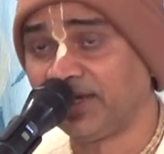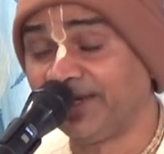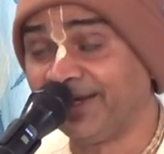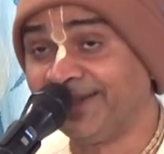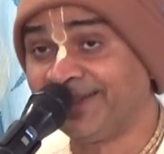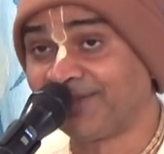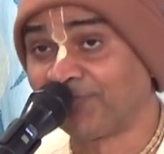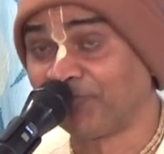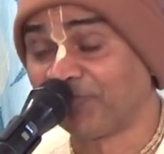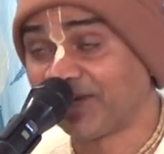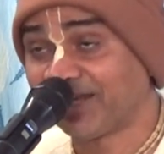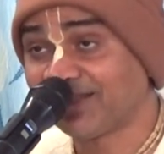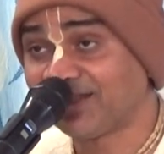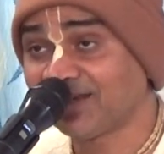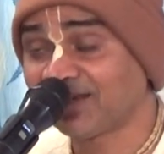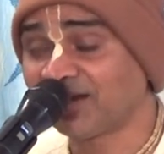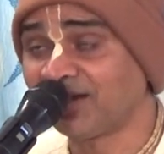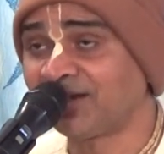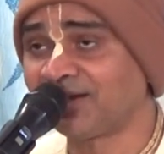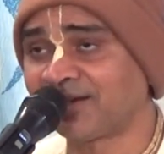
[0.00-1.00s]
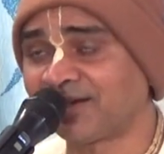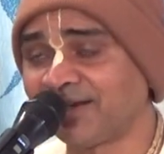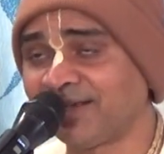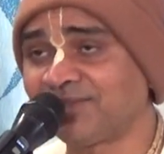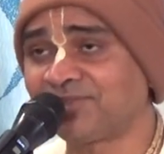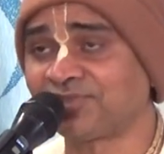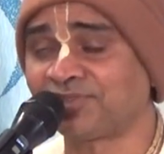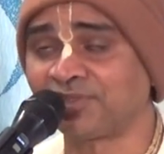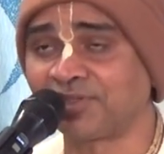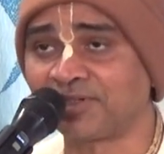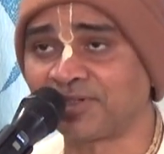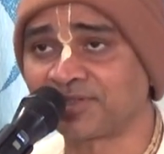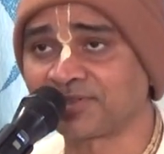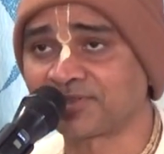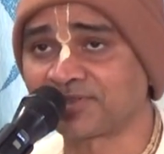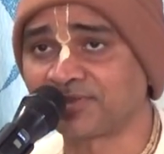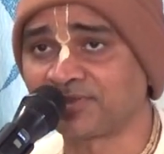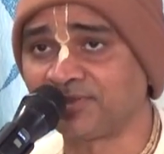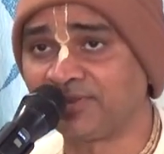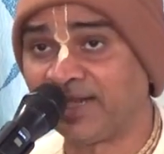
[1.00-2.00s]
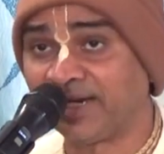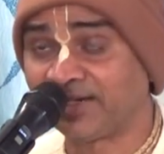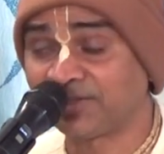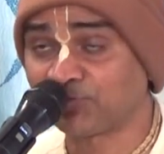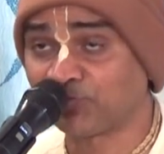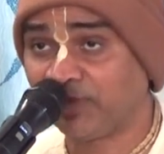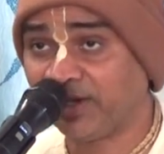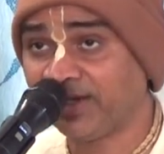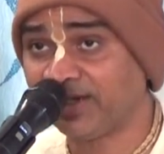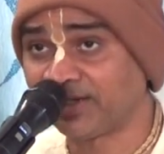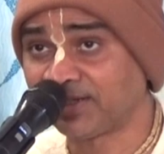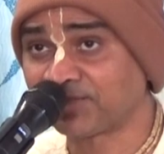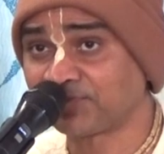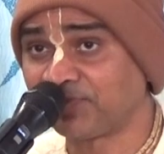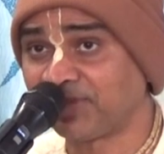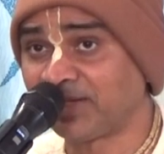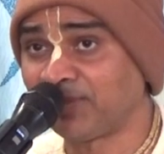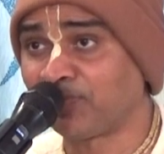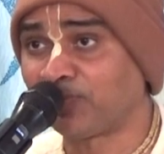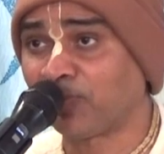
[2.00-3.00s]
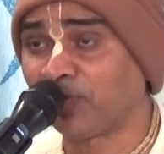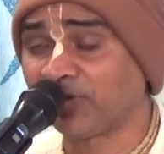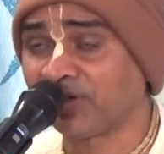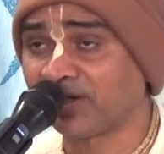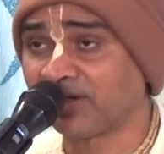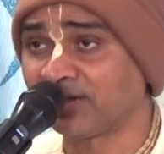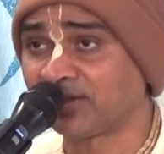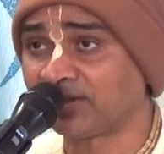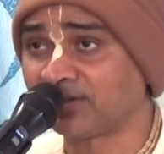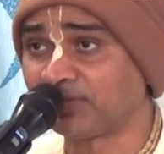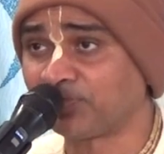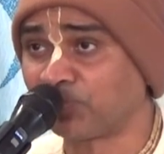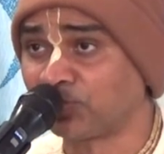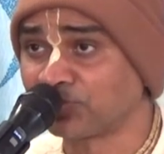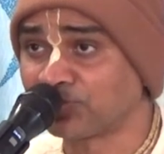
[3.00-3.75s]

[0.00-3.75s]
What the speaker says: In the Vedic literatures, that is why it is very important.